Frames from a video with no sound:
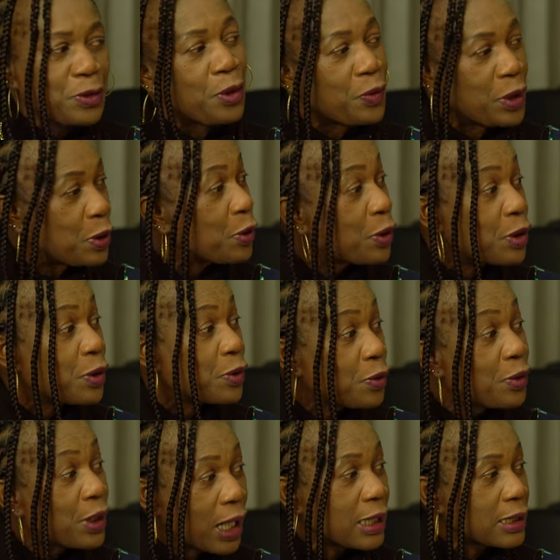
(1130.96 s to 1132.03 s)
So we don't
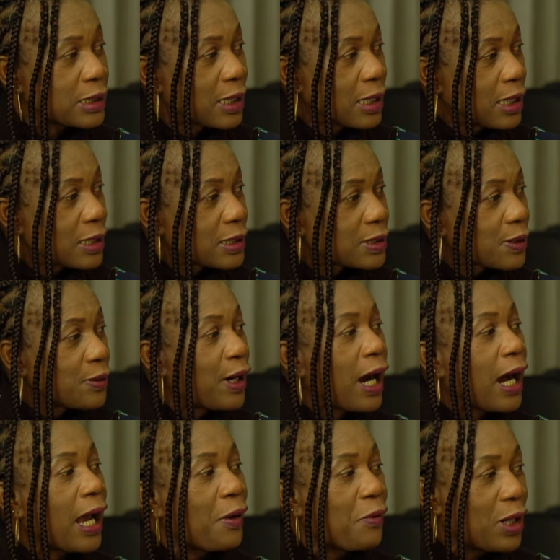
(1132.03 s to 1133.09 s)
do that. So
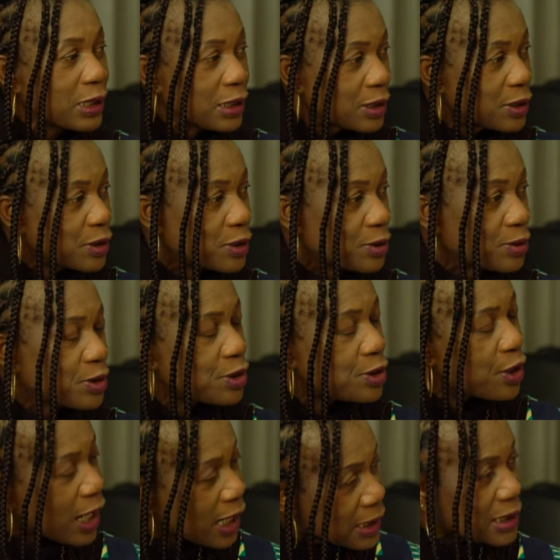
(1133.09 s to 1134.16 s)
I wanted to
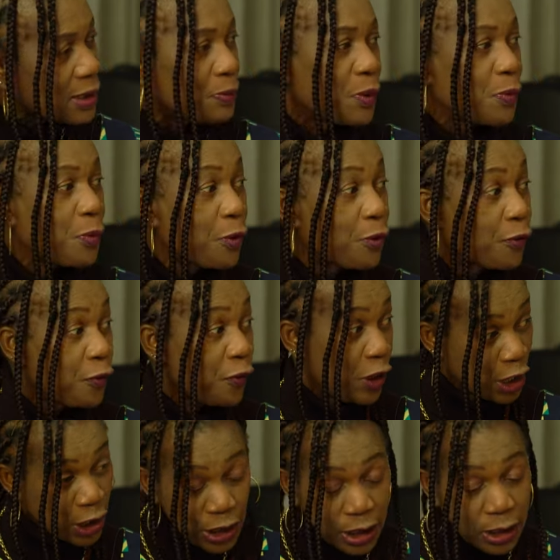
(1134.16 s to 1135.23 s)
trust people
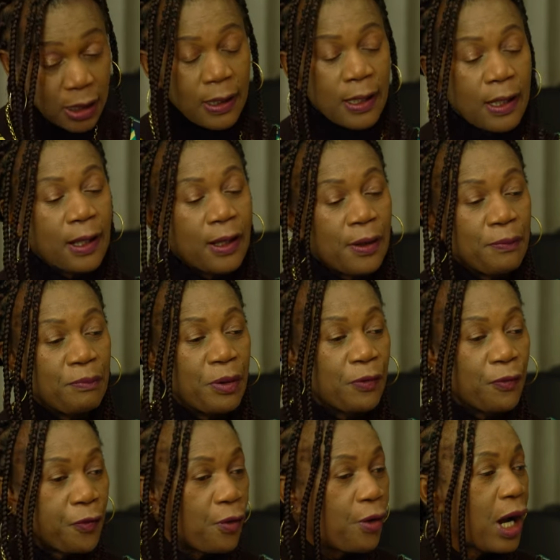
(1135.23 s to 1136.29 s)
first
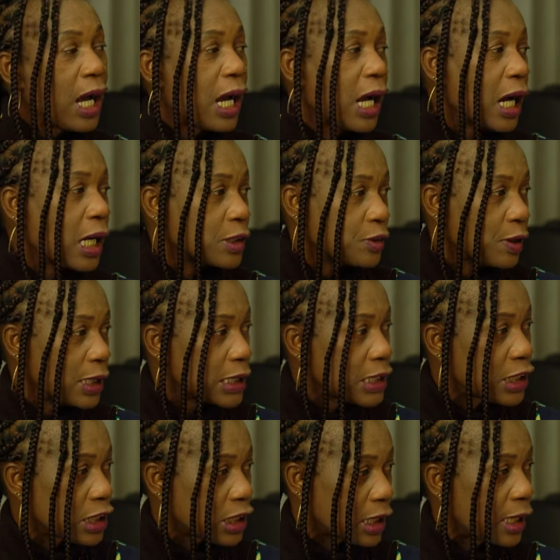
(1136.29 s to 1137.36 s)
before I actually
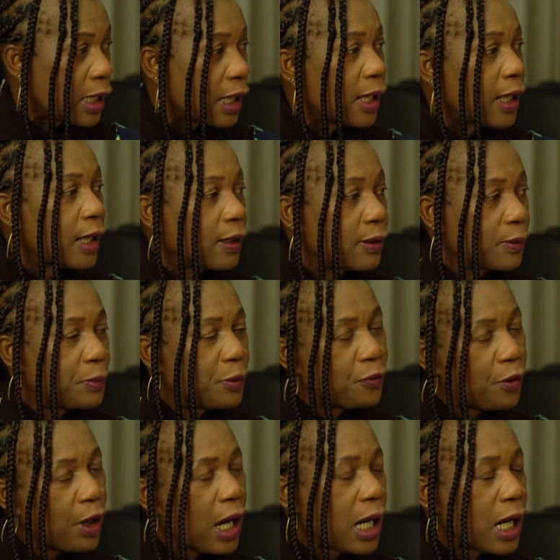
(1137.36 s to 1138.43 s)
share and
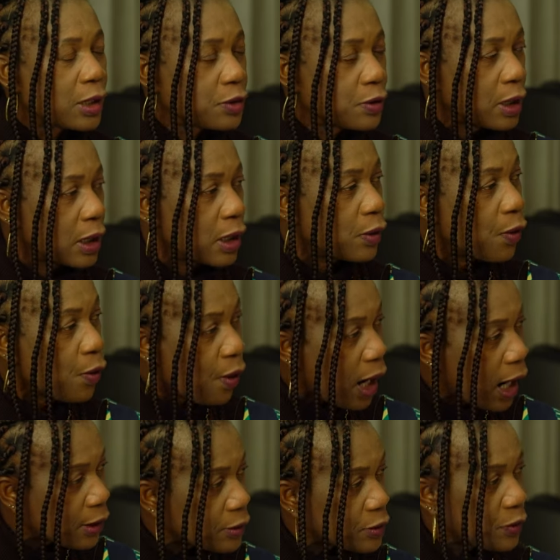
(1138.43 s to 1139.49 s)
before I actually go
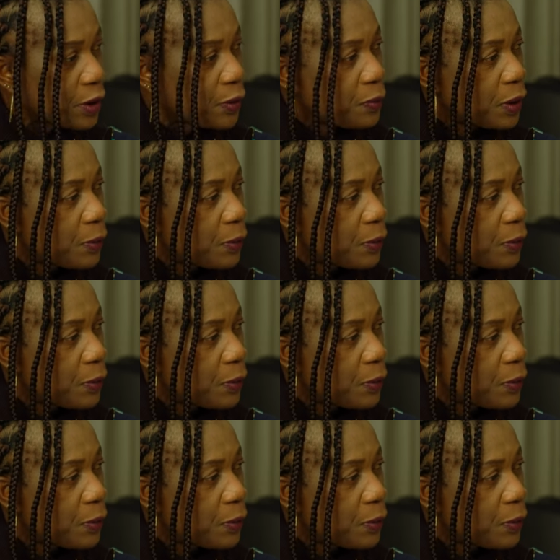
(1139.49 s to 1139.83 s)
out with